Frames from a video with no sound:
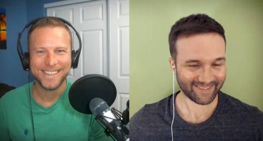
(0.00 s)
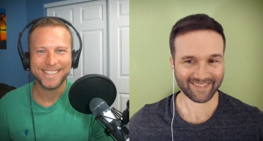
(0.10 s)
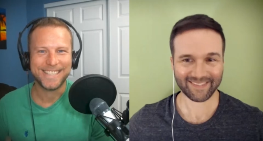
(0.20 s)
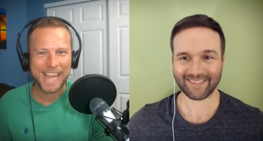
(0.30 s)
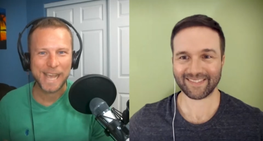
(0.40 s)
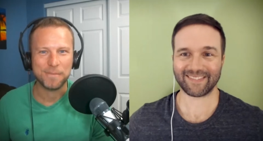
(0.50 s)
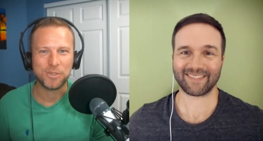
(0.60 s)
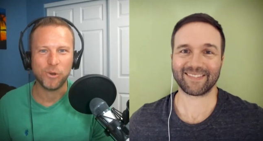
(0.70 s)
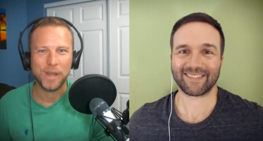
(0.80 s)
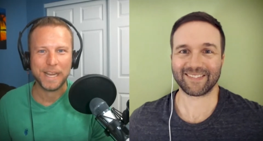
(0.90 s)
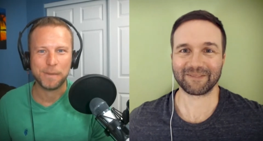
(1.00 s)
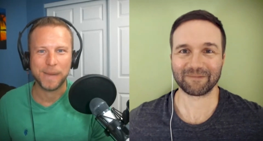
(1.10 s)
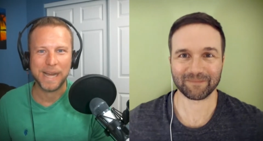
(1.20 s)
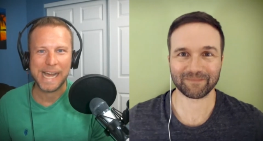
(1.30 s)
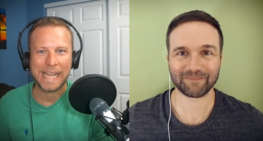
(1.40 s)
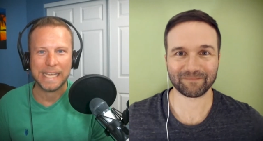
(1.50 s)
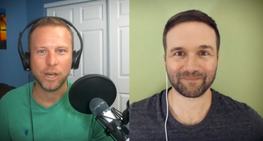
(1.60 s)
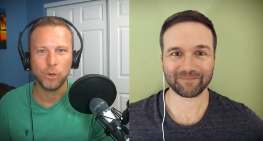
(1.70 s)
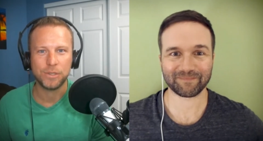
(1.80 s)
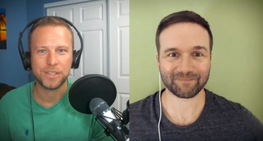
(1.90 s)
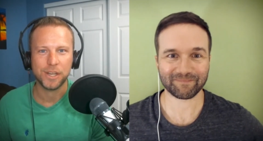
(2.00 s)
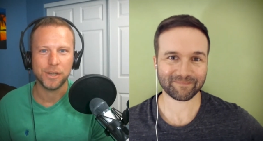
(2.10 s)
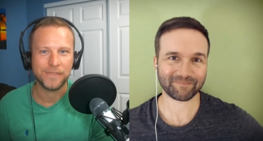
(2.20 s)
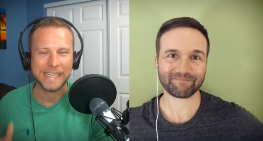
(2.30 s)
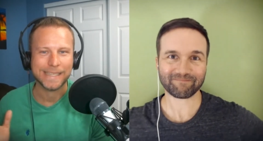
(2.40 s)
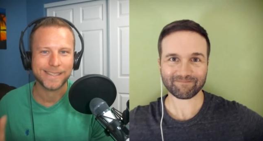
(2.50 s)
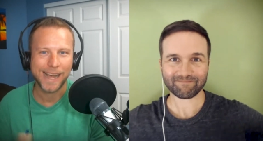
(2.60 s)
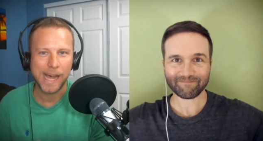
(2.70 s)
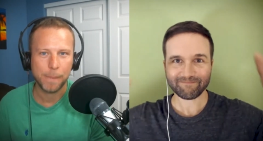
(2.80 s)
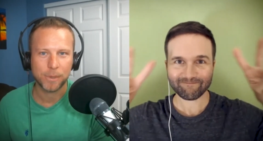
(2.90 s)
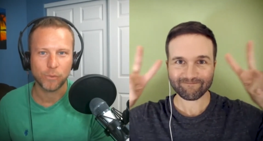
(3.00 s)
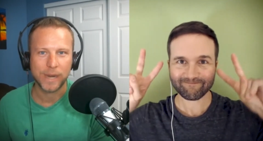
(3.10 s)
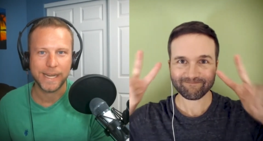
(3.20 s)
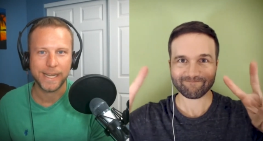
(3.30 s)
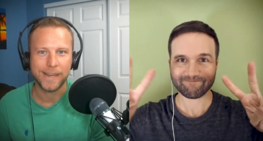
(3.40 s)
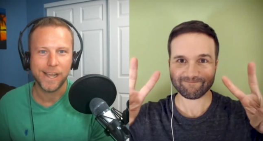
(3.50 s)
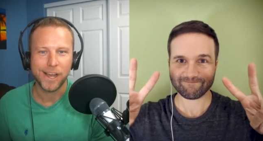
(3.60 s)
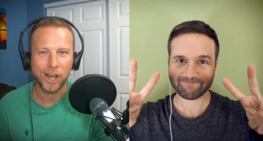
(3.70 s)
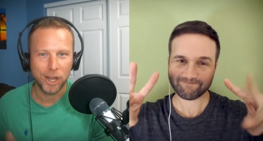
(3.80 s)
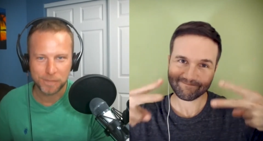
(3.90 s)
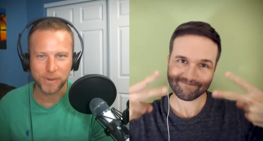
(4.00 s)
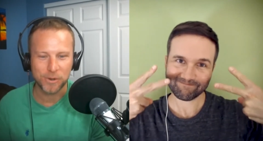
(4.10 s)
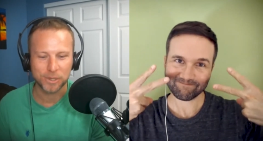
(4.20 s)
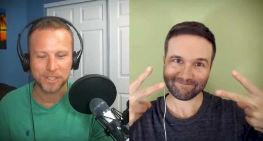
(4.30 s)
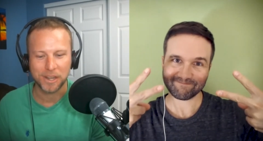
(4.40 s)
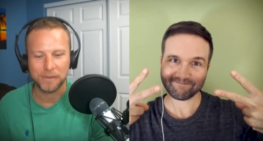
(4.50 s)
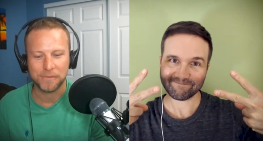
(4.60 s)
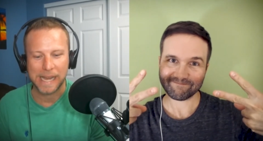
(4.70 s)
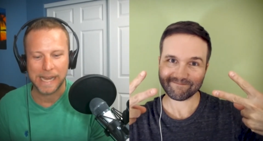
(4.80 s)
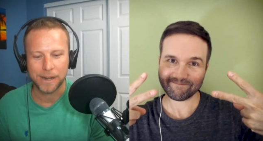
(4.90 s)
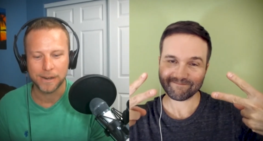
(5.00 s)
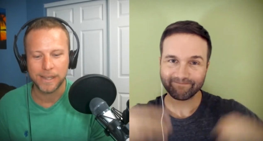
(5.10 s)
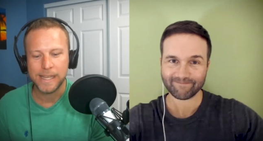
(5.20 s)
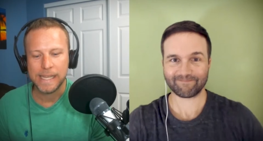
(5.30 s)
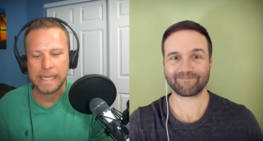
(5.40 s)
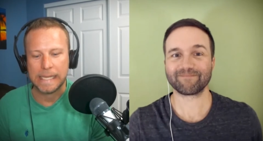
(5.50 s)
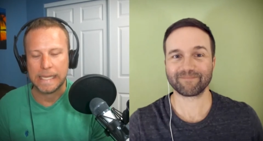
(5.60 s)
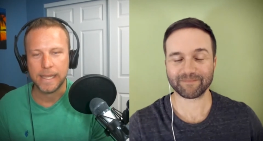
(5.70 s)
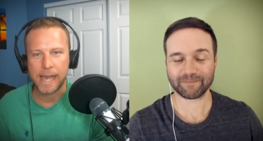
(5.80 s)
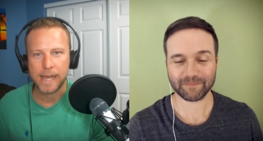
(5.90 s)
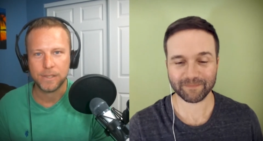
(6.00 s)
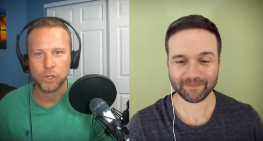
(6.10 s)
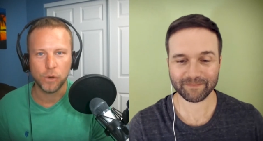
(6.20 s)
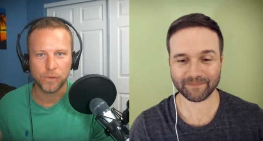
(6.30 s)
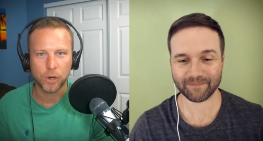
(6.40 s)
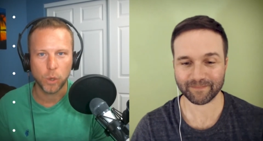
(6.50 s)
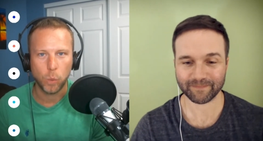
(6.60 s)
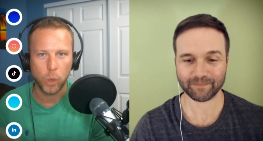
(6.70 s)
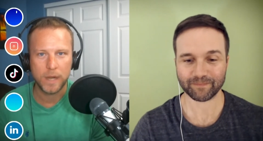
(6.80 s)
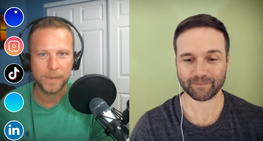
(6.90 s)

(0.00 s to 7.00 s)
Speaker 1: Today, I'm joined by host of the top rated Entrepreneurs on Fire. He has over 1